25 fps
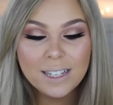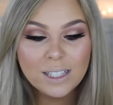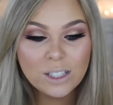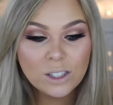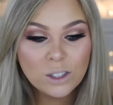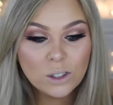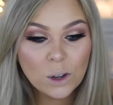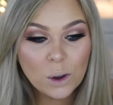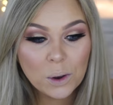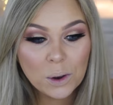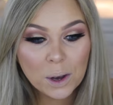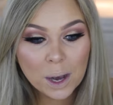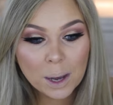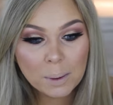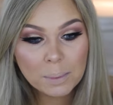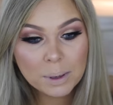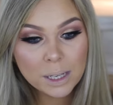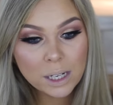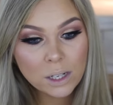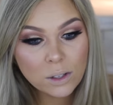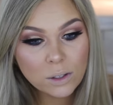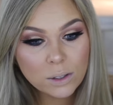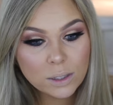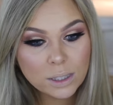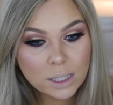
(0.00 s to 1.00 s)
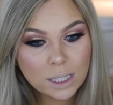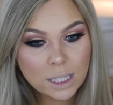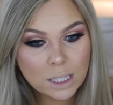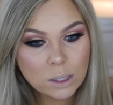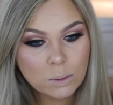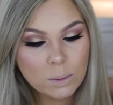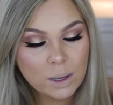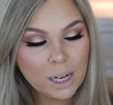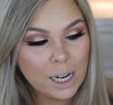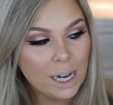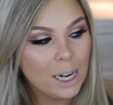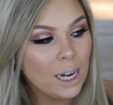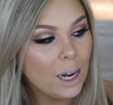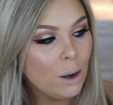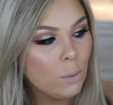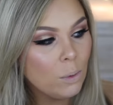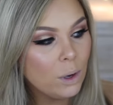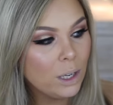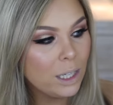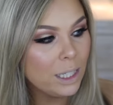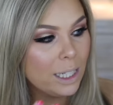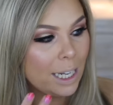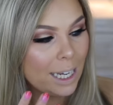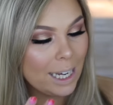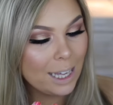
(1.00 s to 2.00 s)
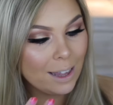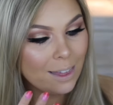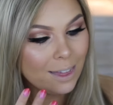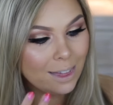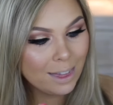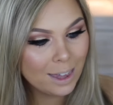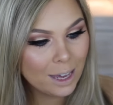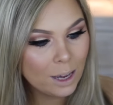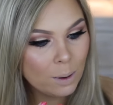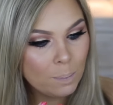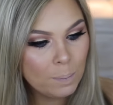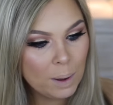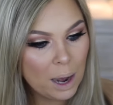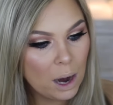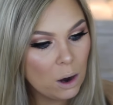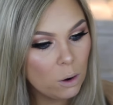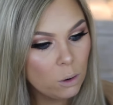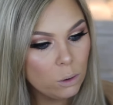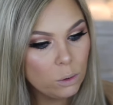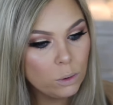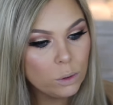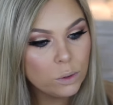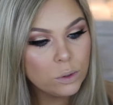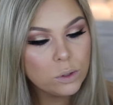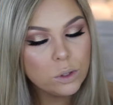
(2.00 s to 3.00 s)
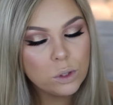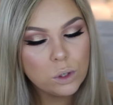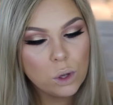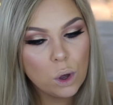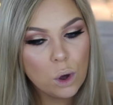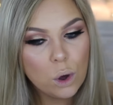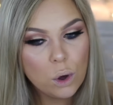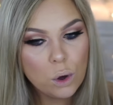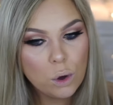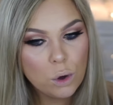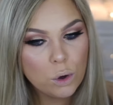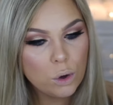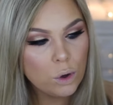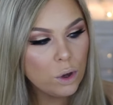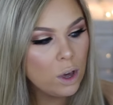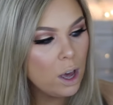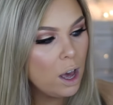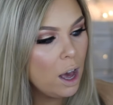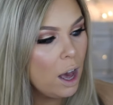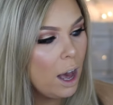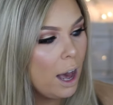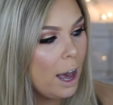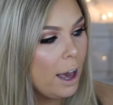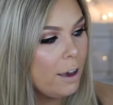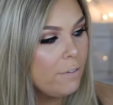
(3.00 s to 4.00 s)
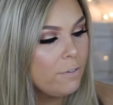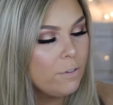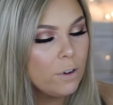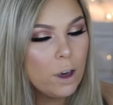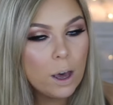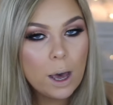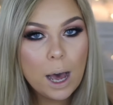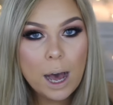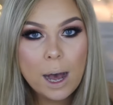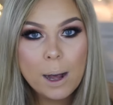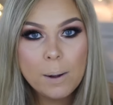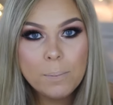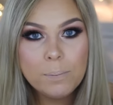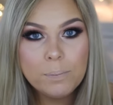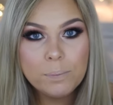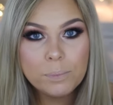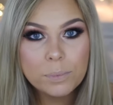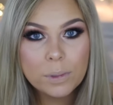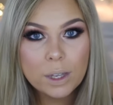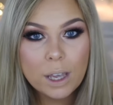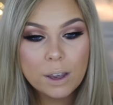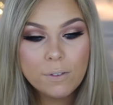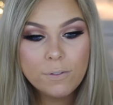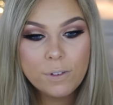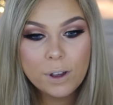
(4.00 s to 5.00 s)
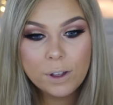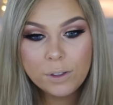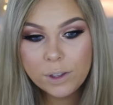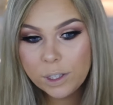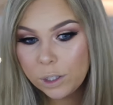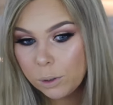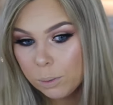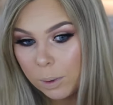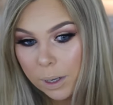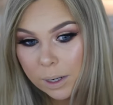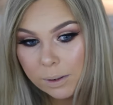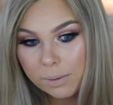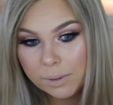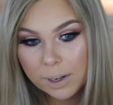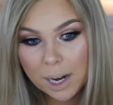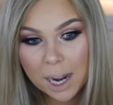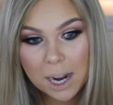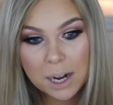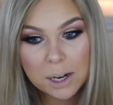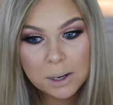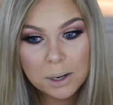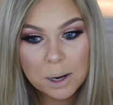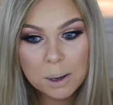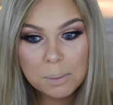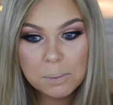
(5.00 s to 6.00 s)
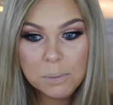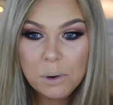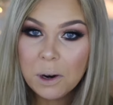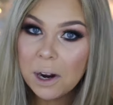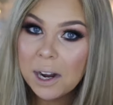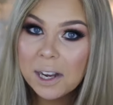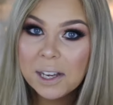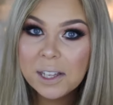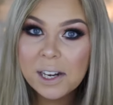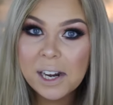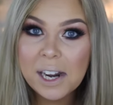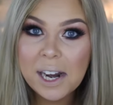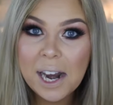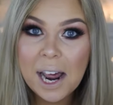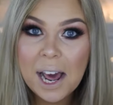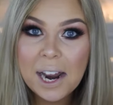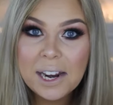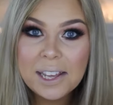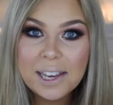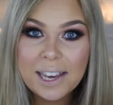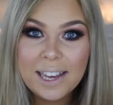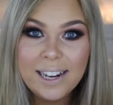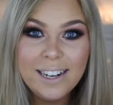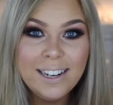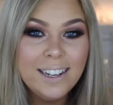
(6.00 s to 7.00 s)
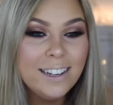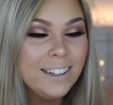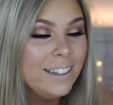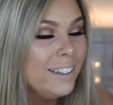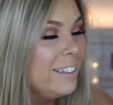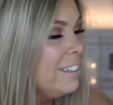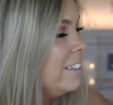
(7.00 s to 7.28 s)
So I'm going to use this one, and I wanted like a thick barrel. So I've found this one and I'm cranking it out again.